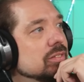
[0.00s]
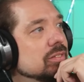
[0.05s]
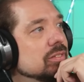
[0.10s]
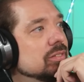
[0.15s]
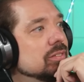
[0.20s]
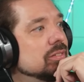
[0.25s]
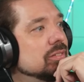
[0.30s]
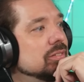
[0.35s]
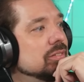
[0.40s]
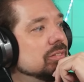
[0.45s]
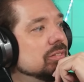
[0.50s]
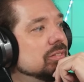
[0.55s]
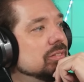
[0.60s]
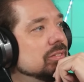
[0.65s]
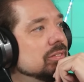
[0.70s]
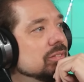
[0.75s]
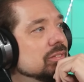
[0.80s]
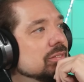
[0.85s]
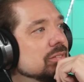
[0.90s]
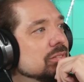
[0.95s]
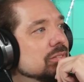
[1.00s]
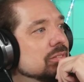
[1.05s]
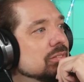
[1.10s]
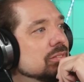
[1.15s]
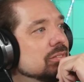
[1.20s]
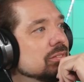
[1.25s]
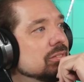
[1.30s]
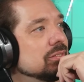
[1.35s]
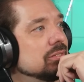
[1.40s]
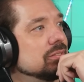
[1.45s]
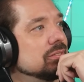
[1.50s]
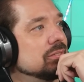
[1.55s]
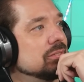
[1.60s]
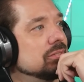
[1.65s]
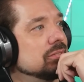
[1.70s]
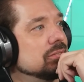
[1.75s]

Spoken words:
(silence)